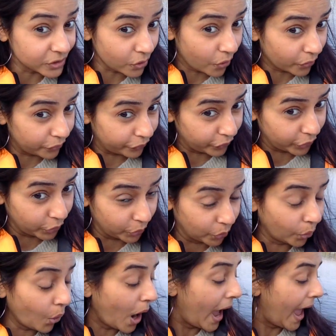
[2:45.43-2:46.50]
song for
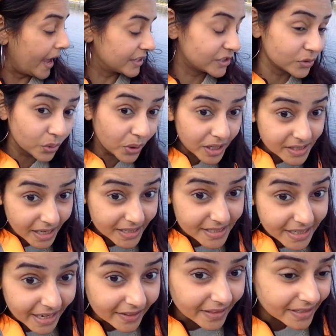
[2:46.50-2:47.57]
you. As soon as I
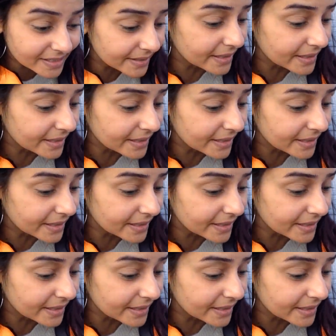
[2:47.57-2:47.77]
take this